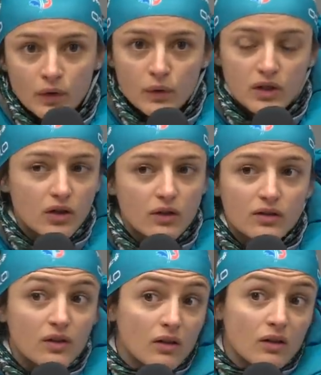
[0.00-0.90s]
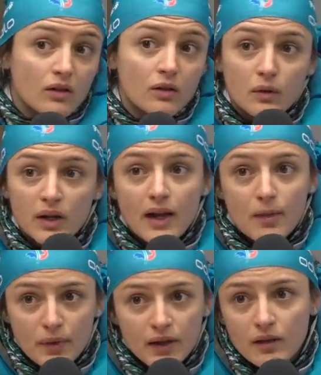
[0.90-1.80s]
We're just really
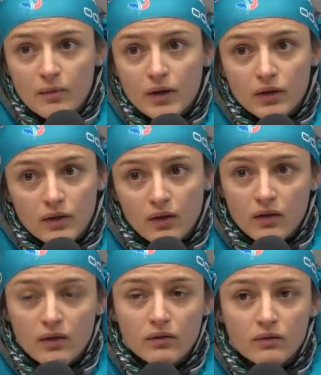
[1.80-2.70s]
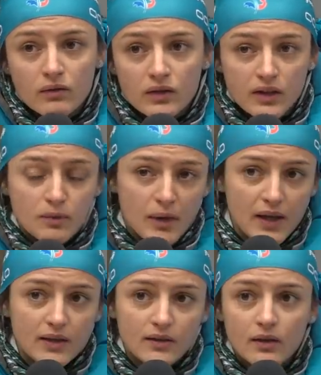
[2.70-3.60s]
happy about this
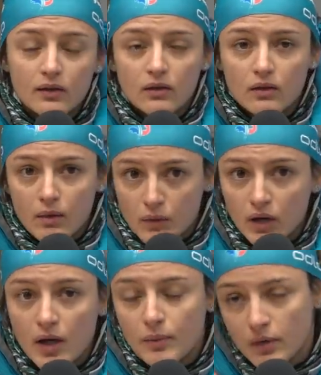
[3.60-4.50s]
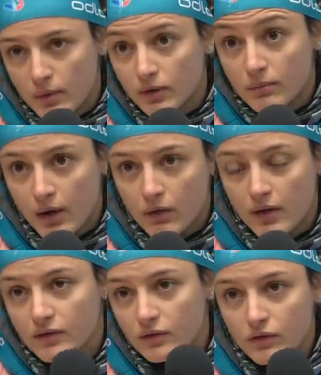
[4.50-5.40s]
place, and I'm really happy about my
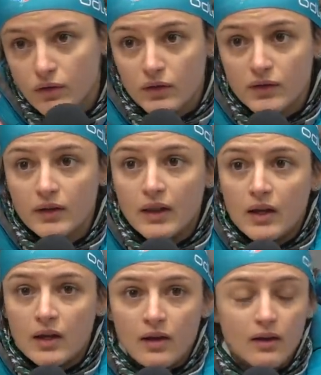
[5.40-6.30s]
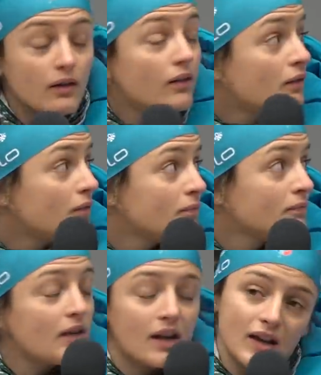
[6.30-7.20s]
race, of course.
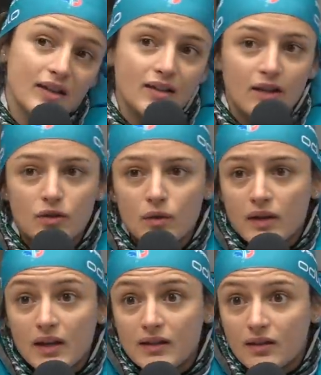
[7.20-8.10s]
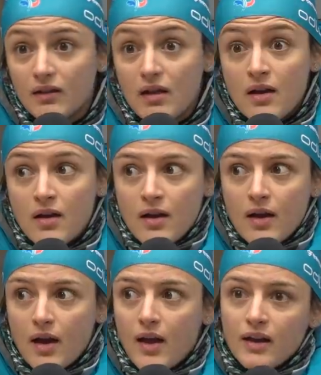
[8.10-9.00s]
Like I said to Anaïs,
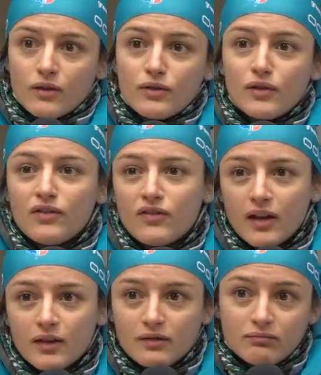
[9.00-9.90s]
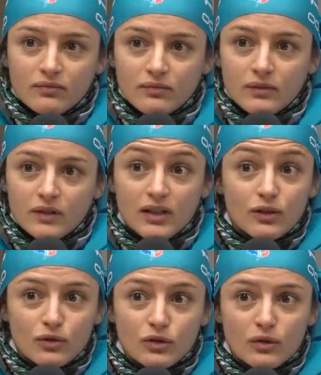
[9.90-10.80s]
I don't know if I did
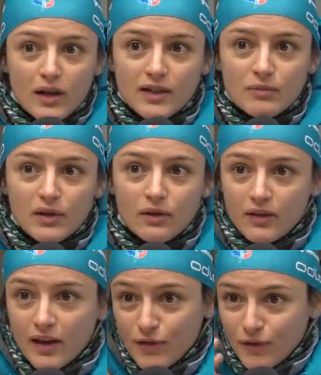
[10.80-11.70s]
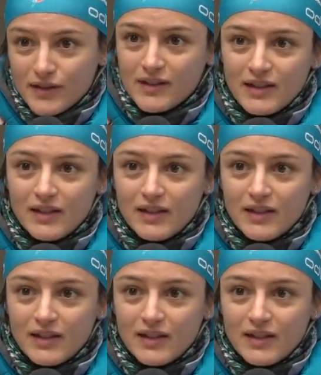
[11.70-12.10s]
a good race because I don't